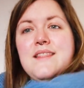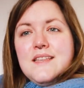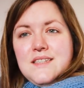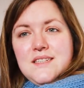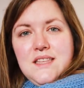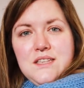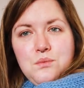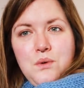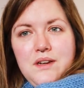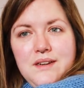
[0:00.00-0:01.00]
This is
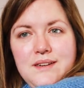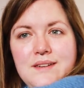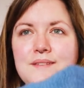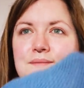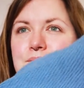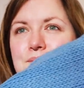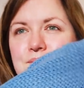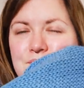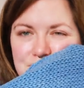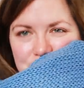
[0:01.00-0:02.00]
this one.
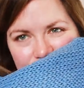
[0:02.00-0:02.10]
Thank